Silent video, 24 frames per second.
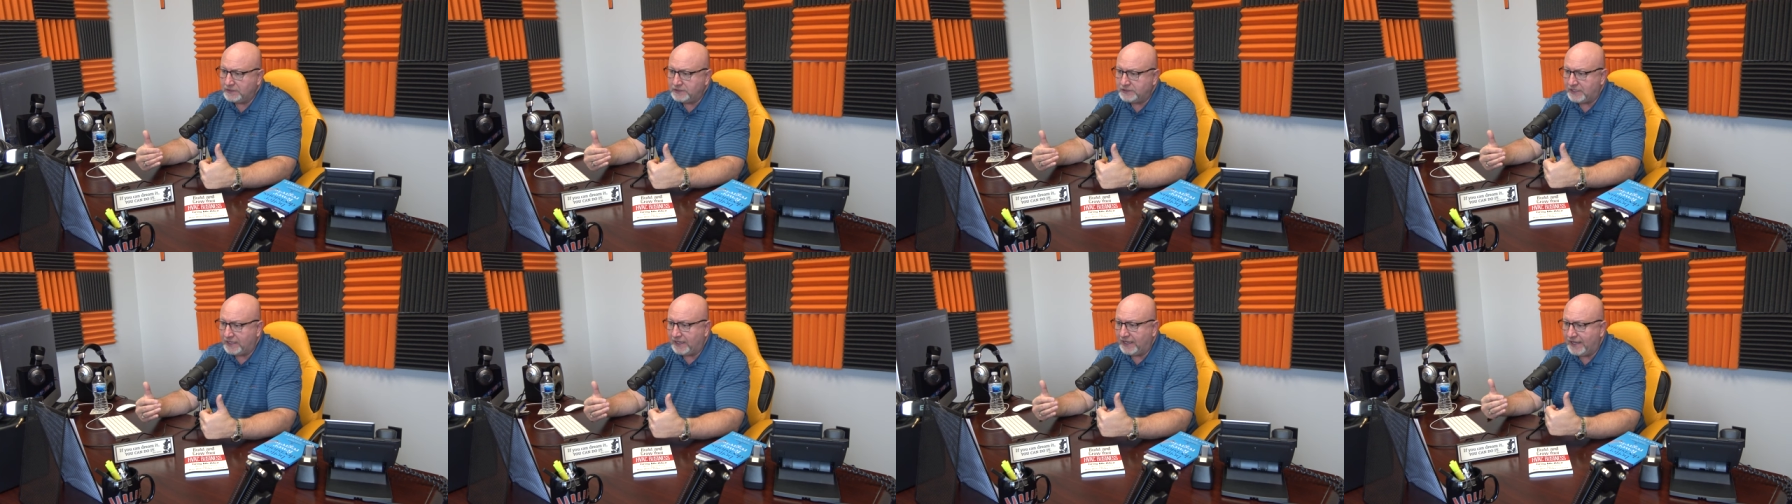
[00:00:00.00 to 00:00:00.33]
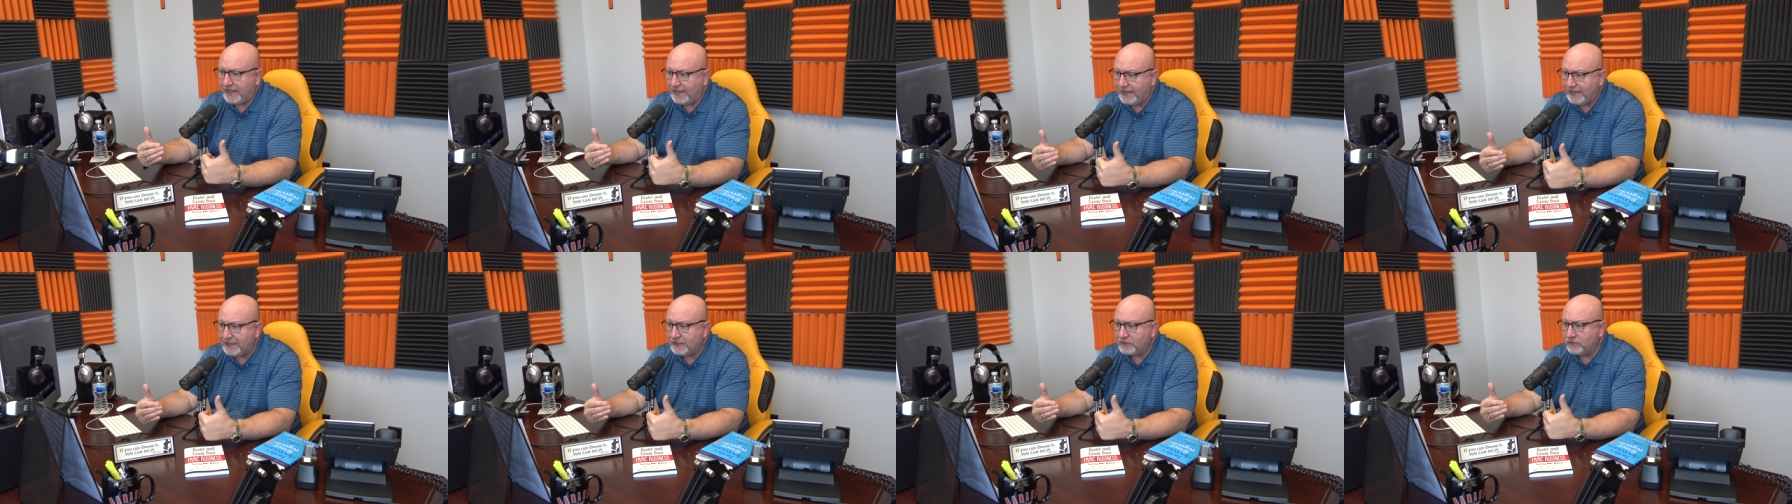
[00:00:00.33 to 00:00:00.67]
to
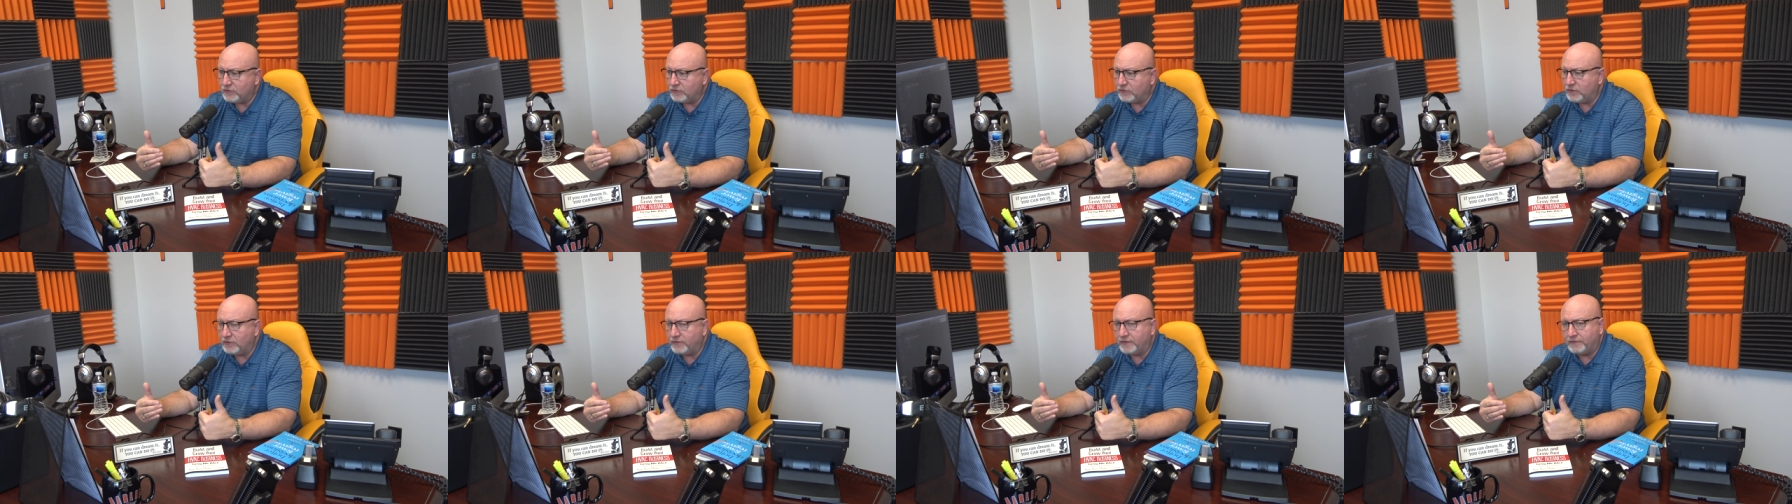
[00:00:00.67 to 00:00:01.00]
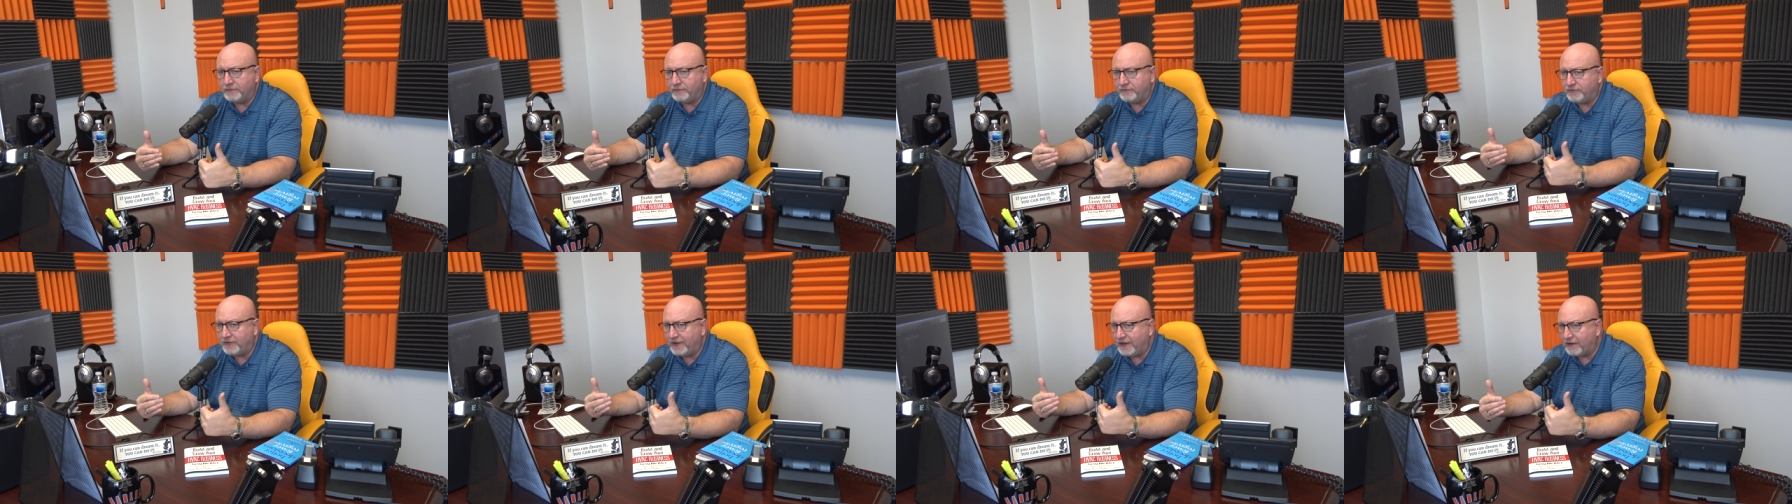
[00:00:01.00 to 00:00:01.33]
handle the
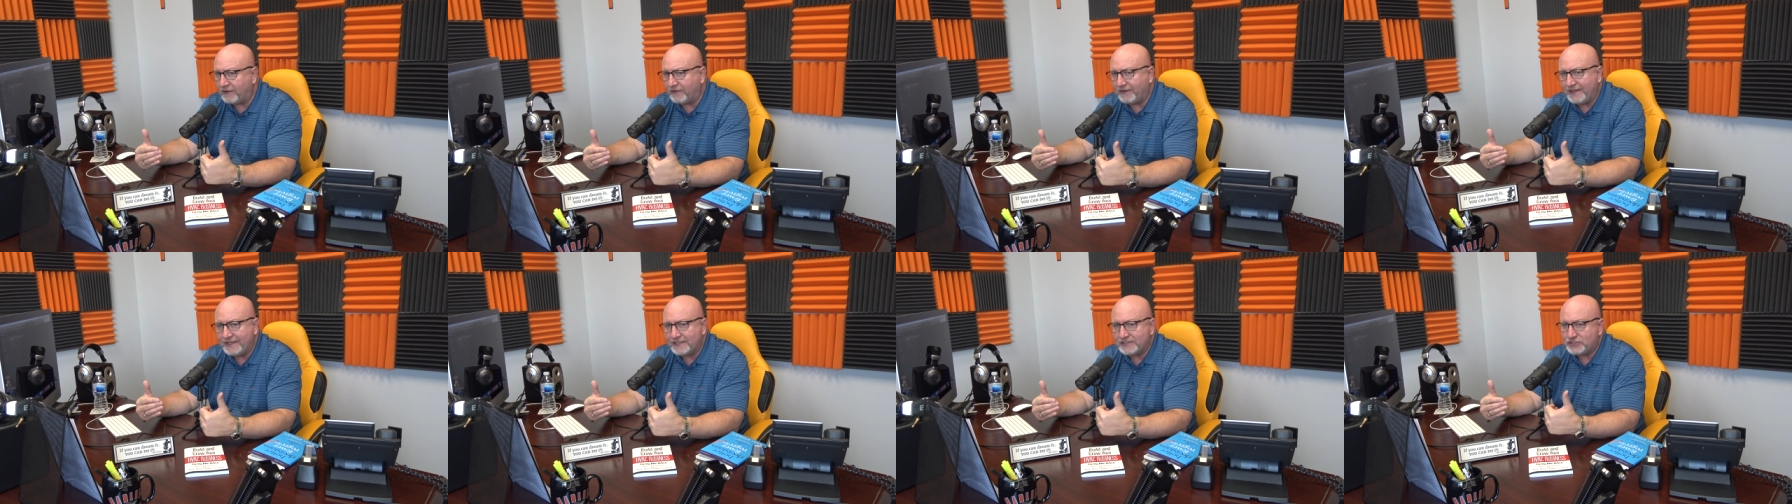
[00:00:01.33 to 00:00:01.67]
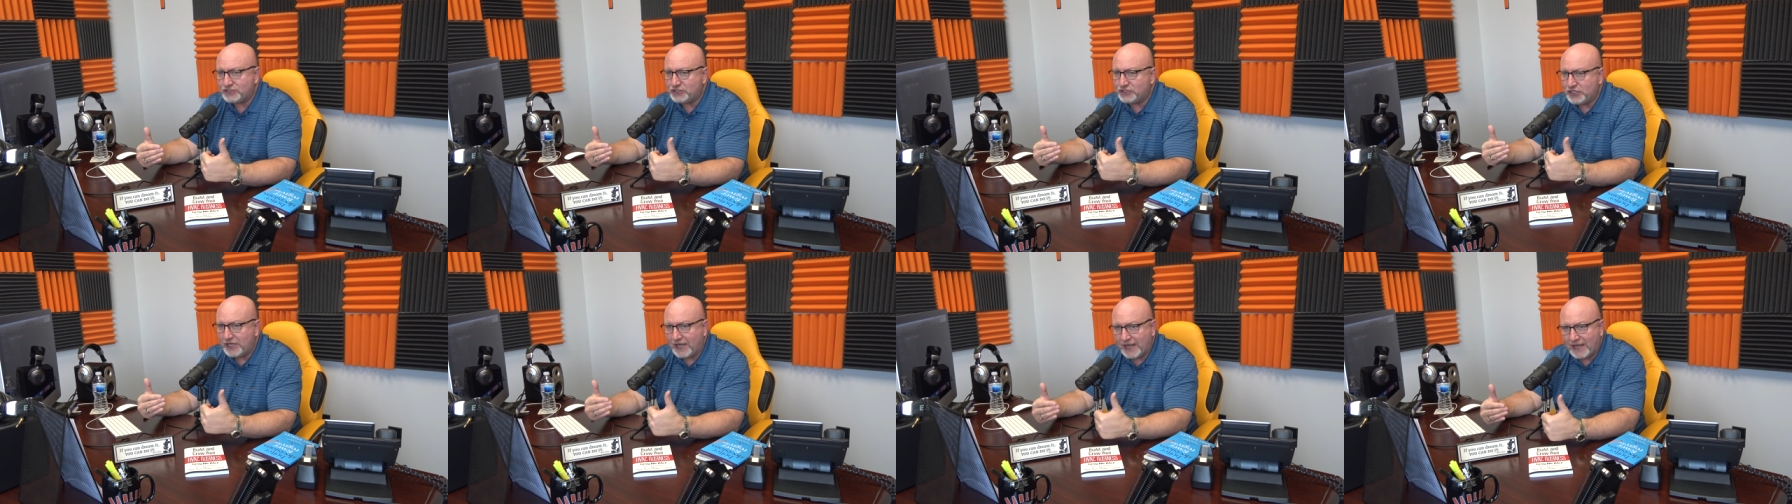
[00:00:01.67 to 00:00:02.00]

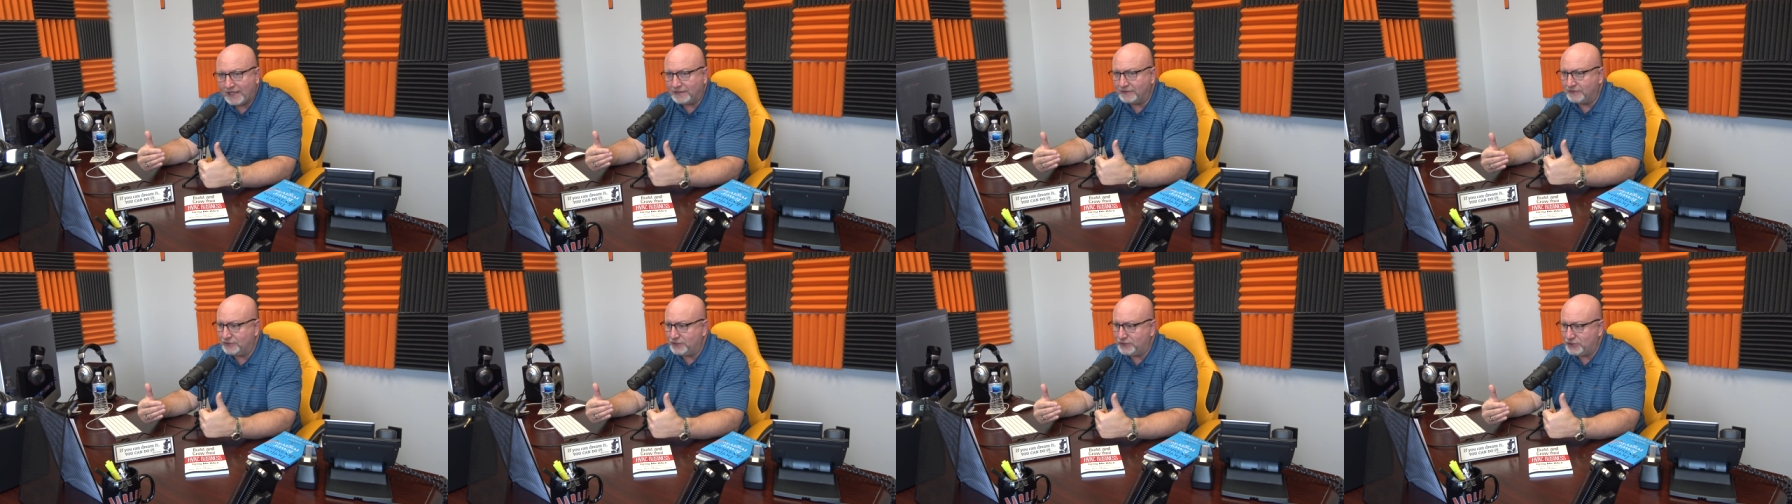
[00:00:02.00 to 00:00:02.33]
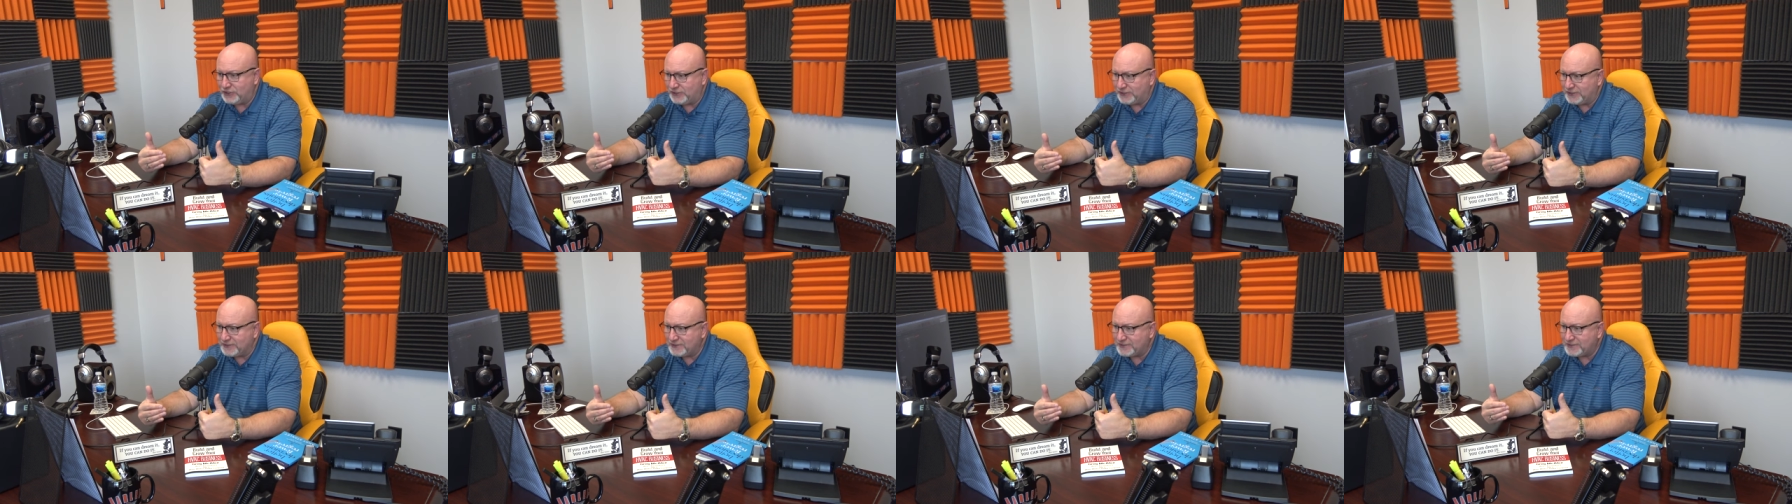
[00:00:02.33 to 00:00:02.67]
various
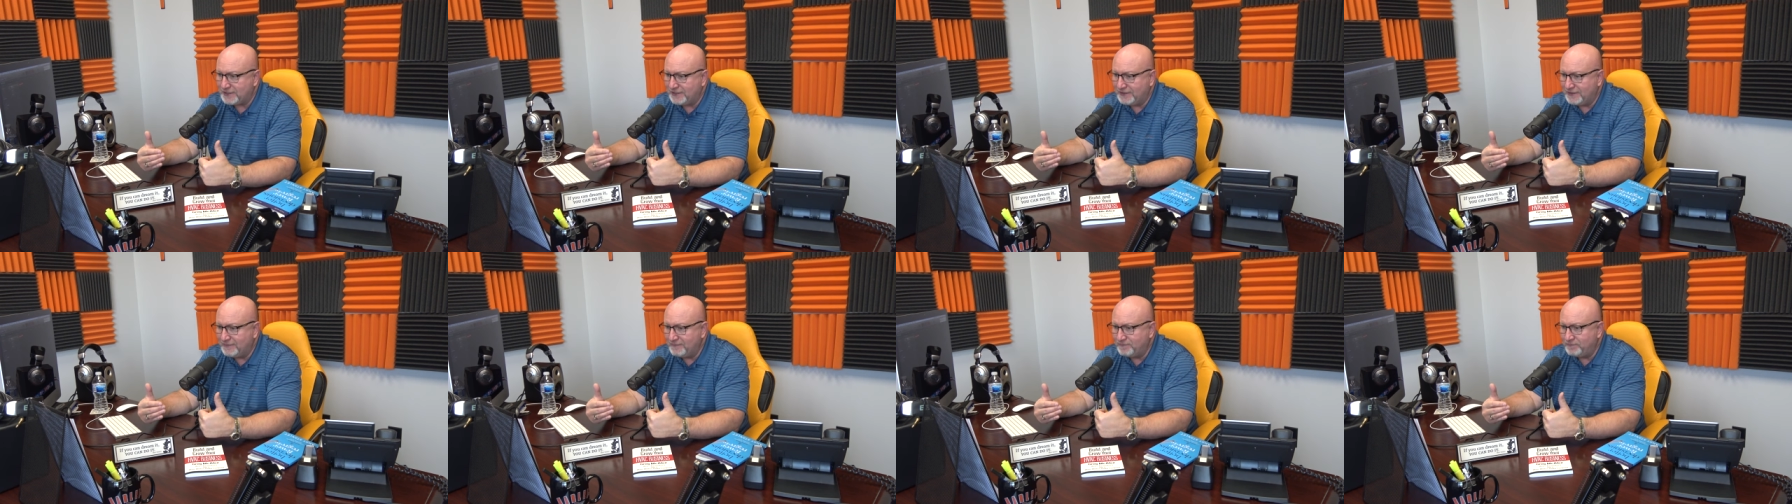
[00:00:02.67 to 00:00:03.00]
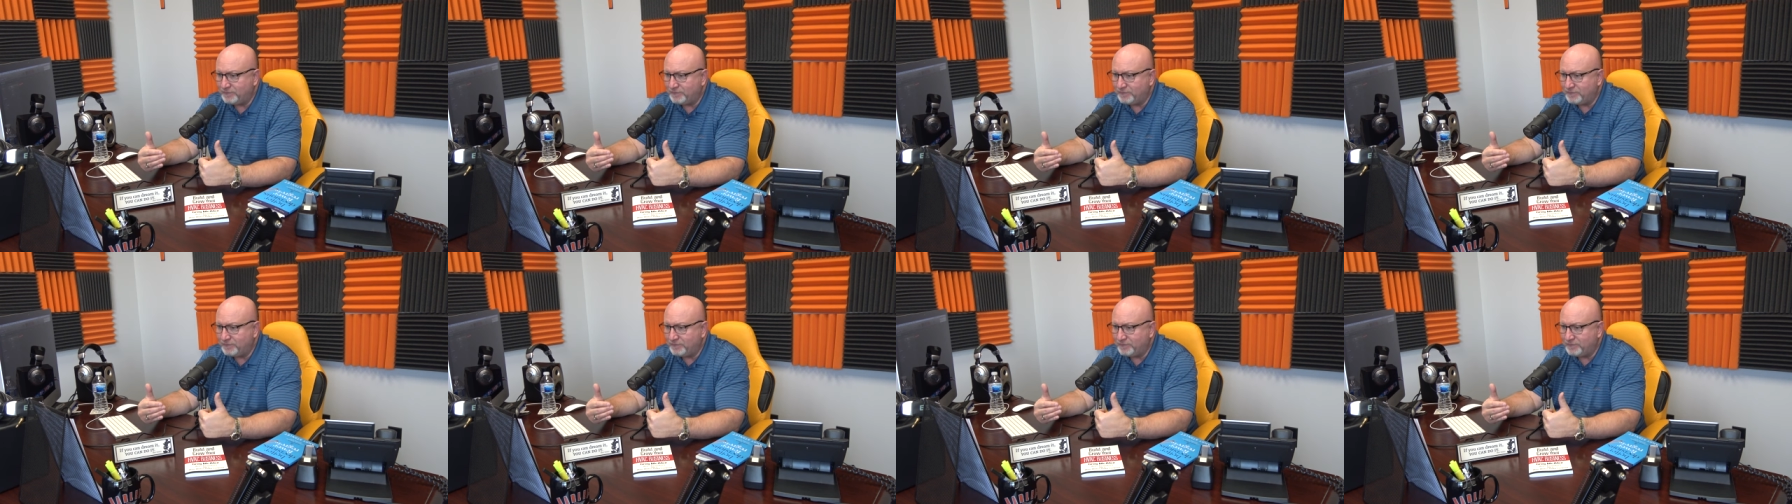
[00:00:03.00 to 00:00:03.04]
challenges